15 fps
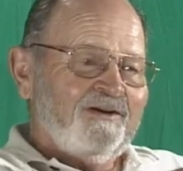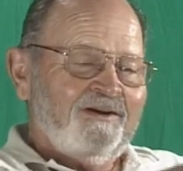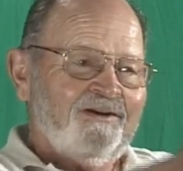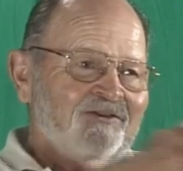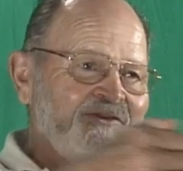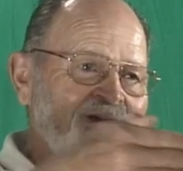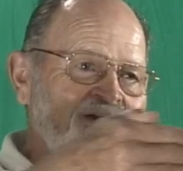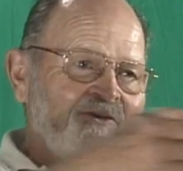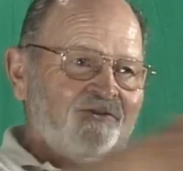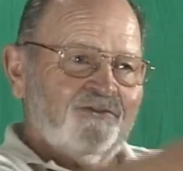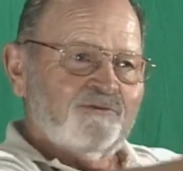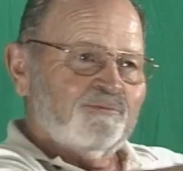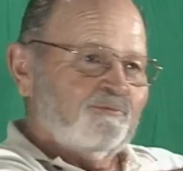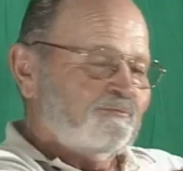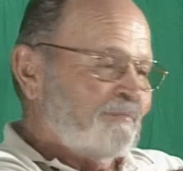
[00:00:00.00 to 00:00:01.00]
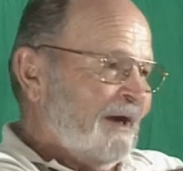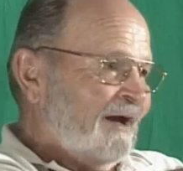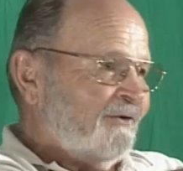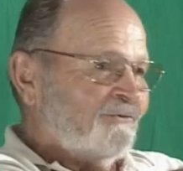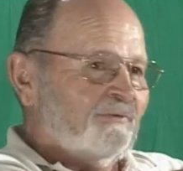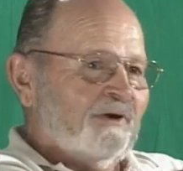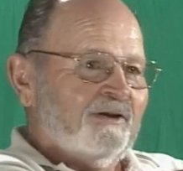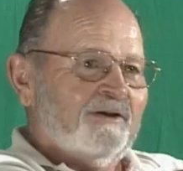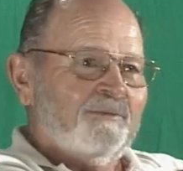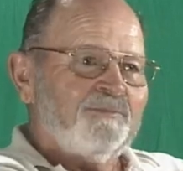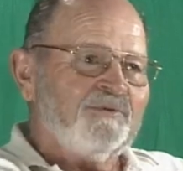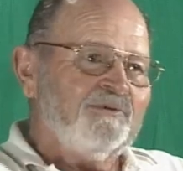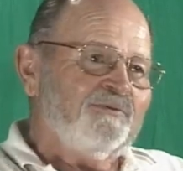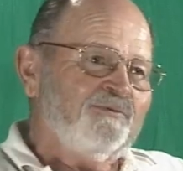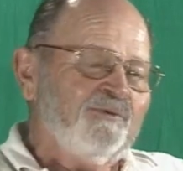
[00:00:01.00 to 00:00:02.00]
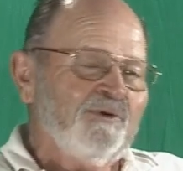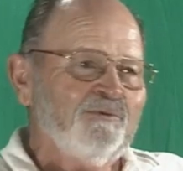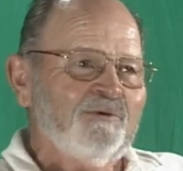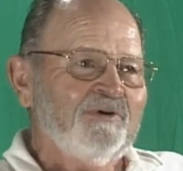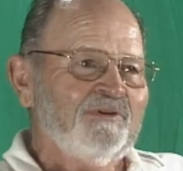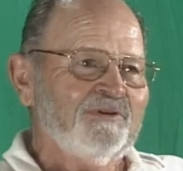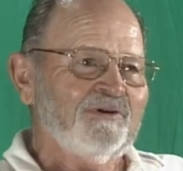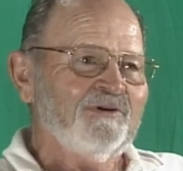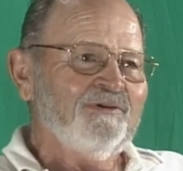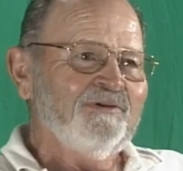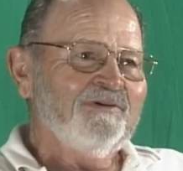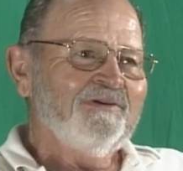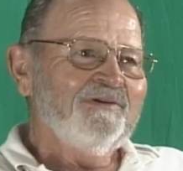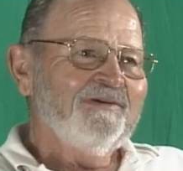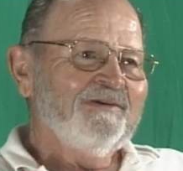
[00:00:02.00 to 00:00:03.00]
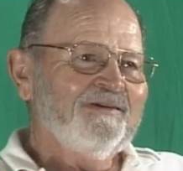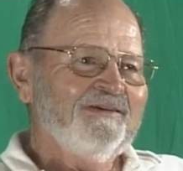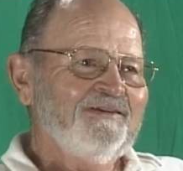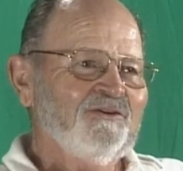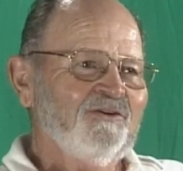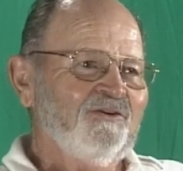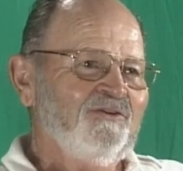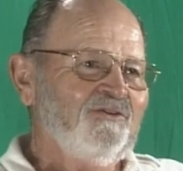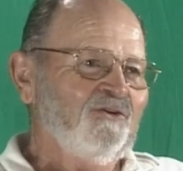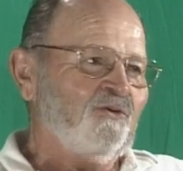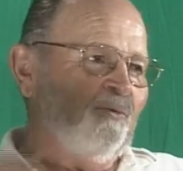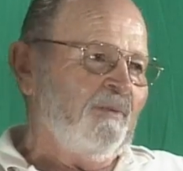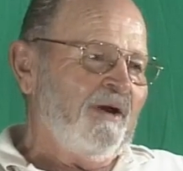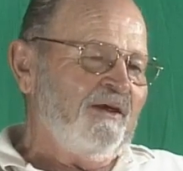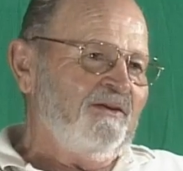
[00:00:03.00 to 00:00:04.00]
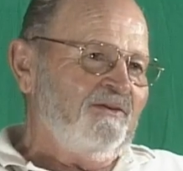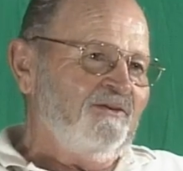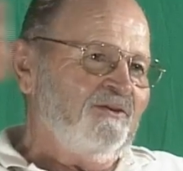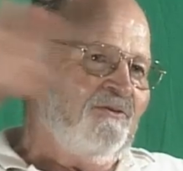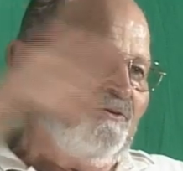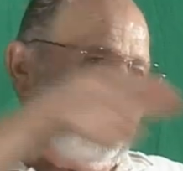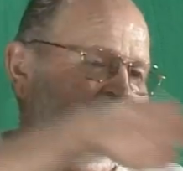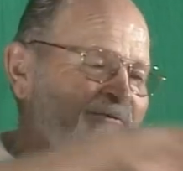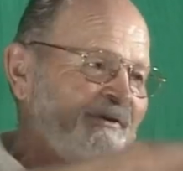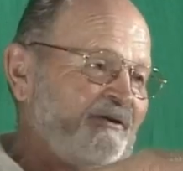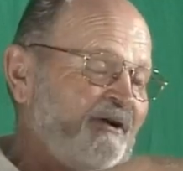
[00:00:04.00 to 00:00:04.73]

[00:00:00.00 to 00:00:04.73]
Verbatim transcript: His house is backed right up to the freeway there you you go by you go off that